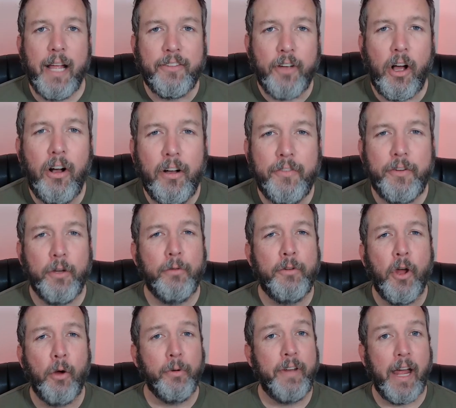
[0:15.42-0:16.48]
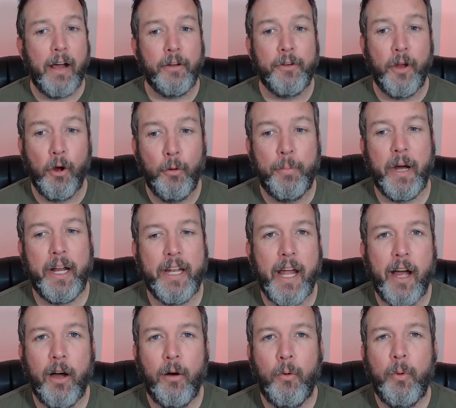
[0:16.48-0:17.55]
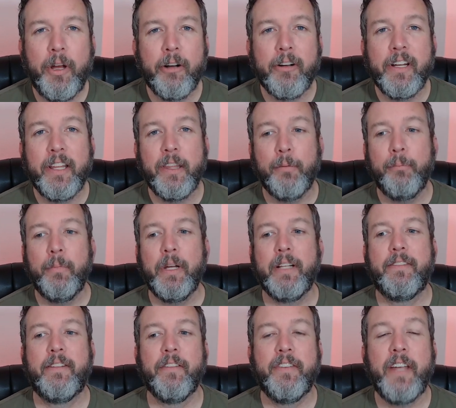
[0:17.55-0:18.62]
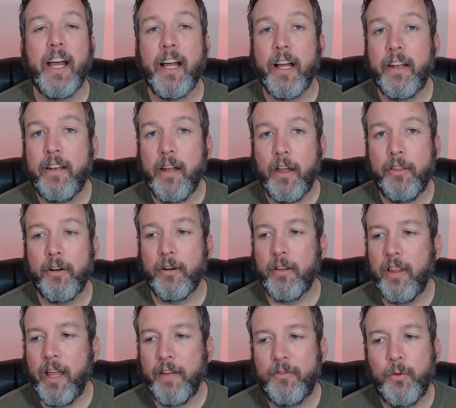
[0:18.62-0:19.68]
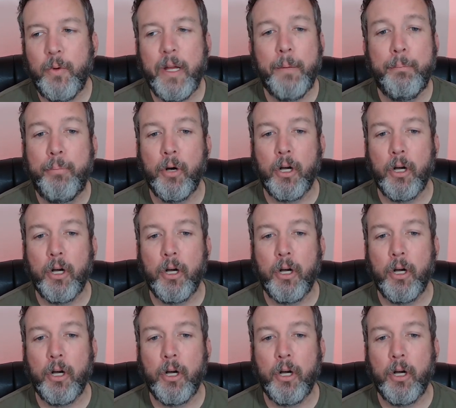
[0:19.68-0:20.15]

As all of you no doubt know by now, we're in the midst of yet another left-wing